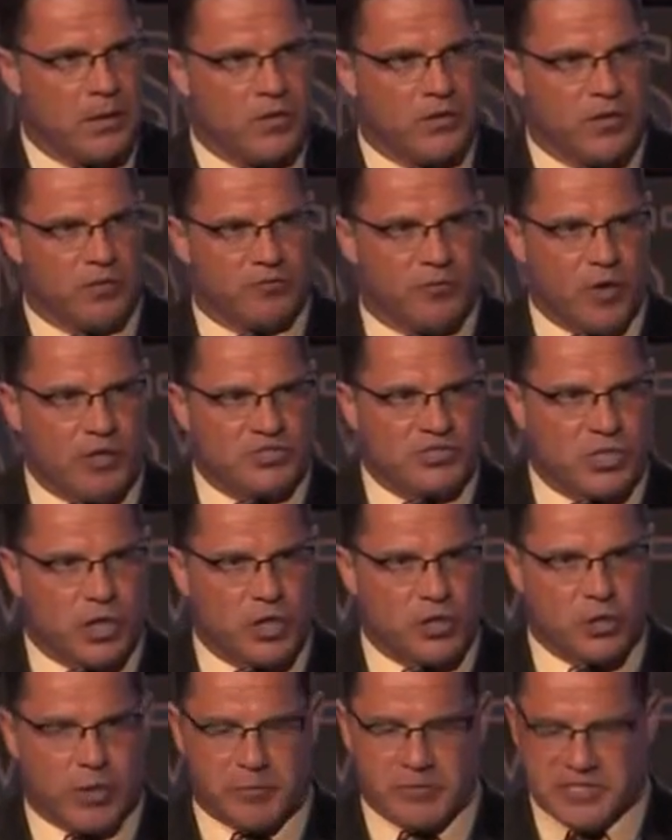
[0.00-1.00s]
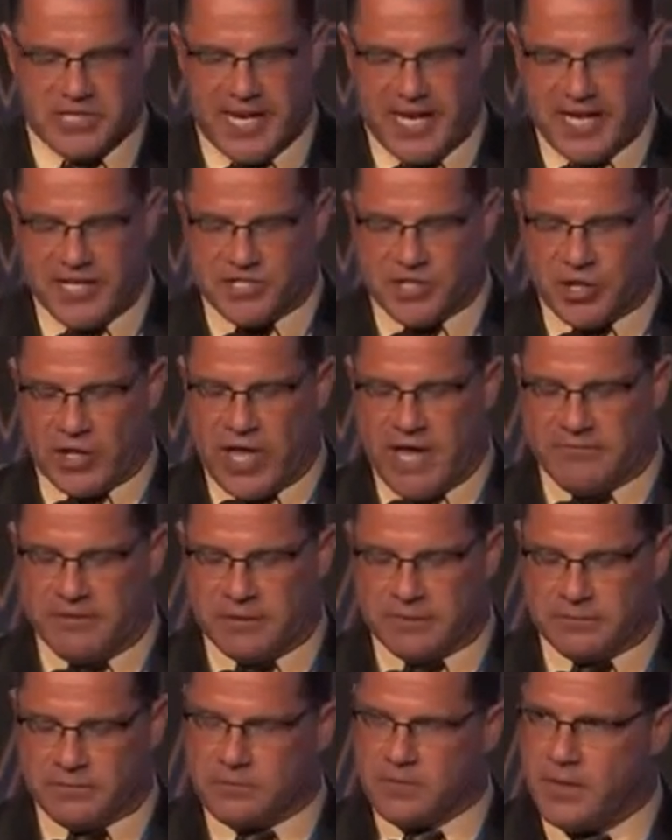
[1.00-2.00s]
The first surgery was at age
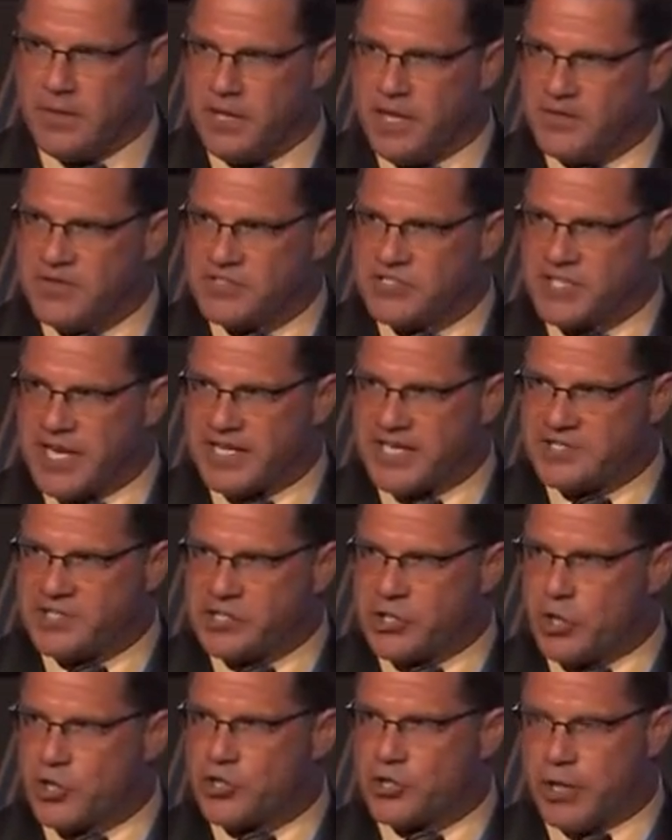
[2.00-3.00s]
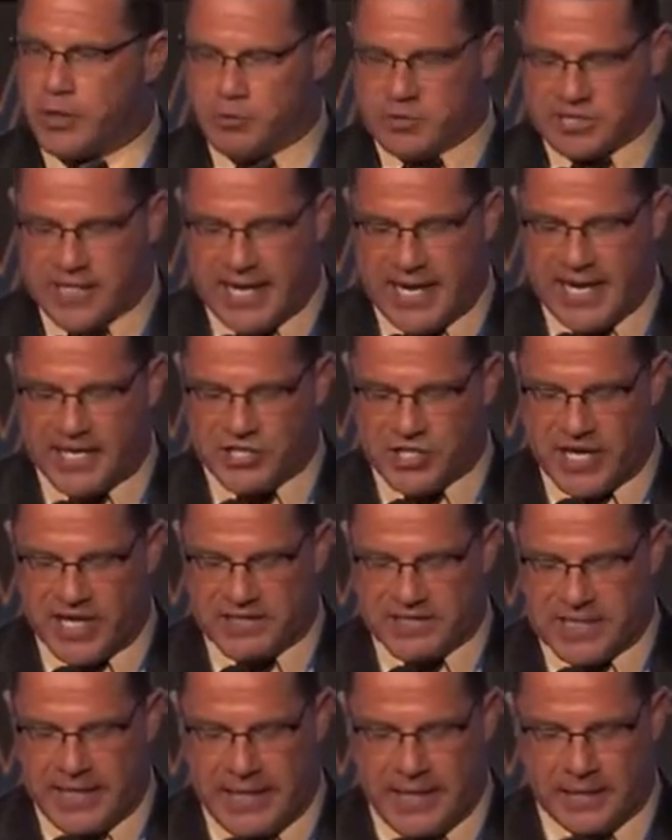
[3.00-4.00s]
11, and the second surgery was at age
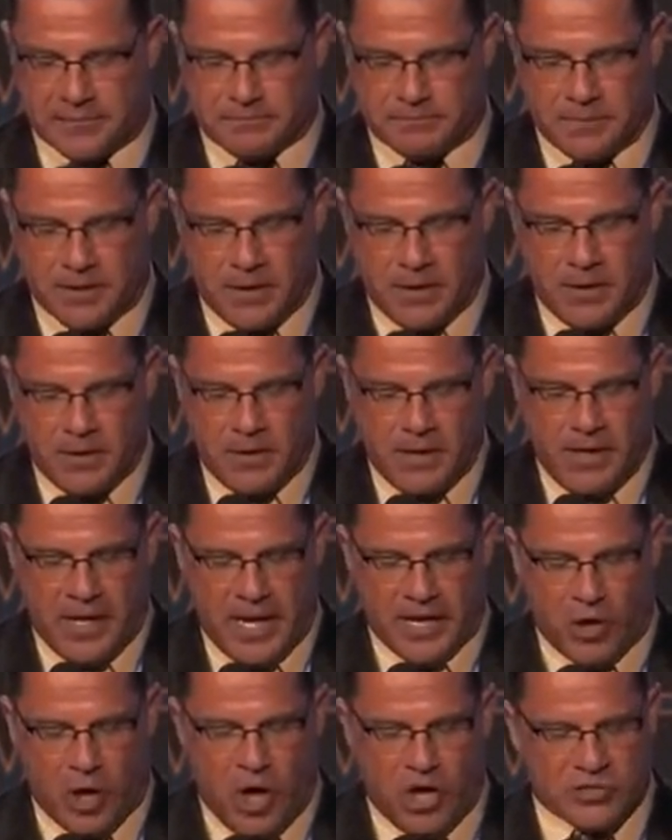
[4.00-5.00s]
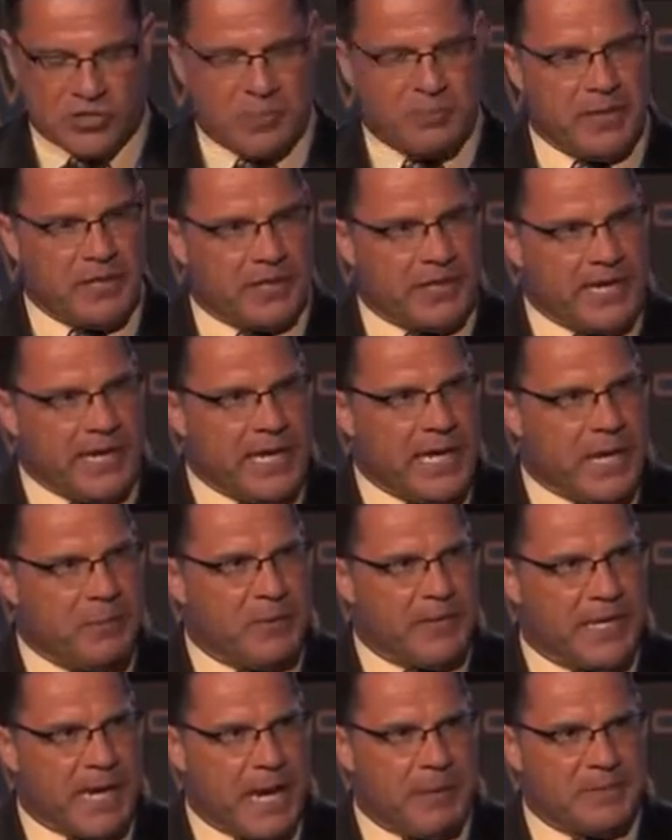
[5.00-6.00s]
18. And ultimately, he
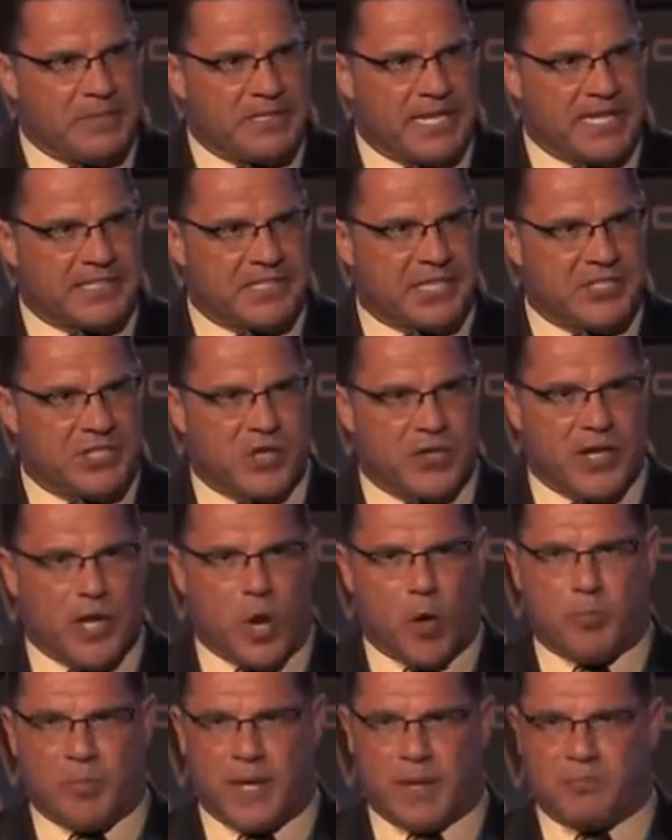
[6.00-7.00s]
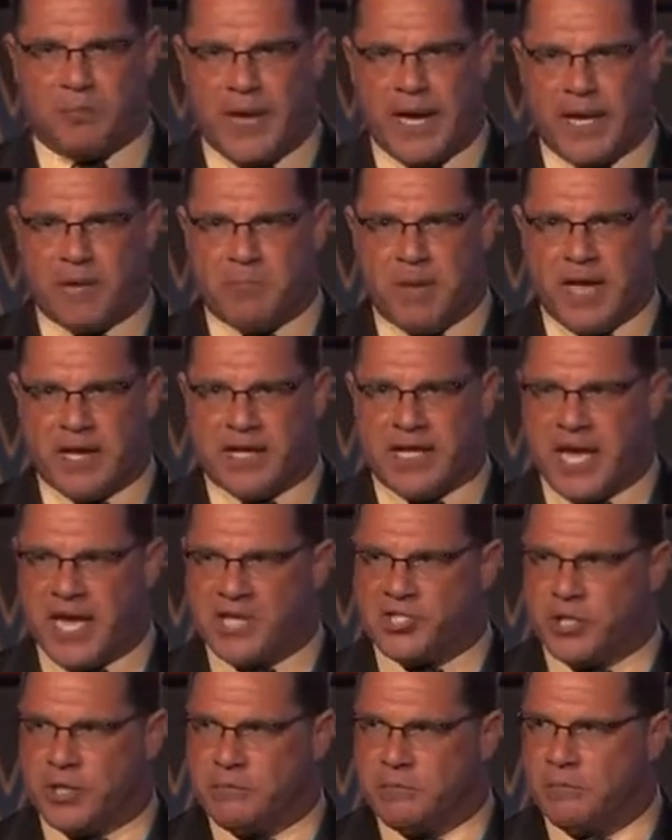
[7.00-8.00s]
became addicted to the opiate pain
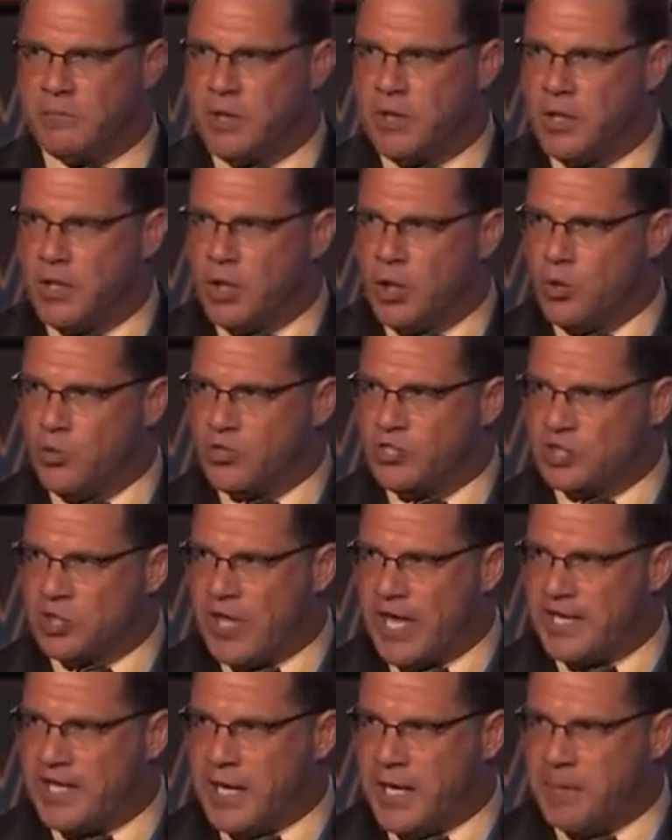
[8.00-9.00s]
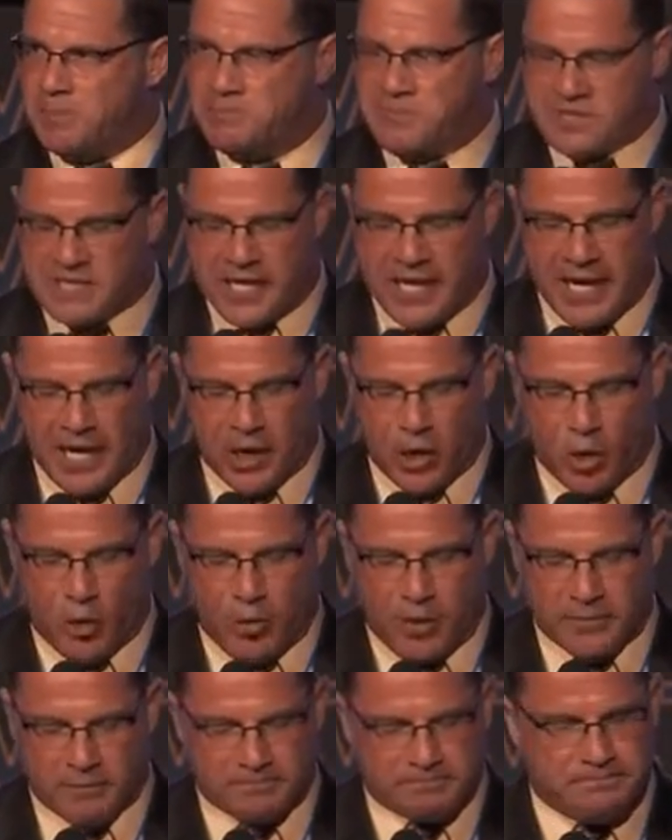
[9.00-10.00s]
medication, which led him to
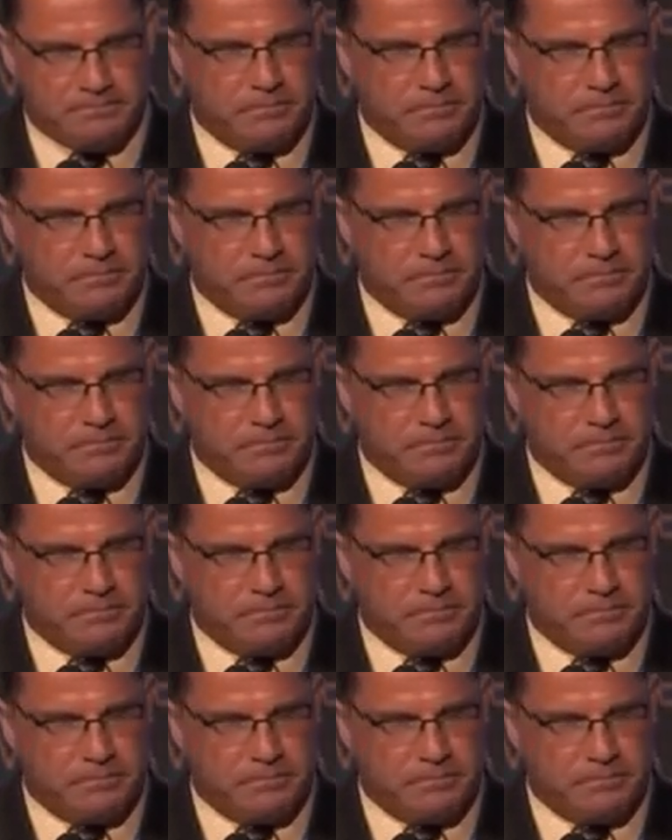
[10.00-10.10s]
heroin.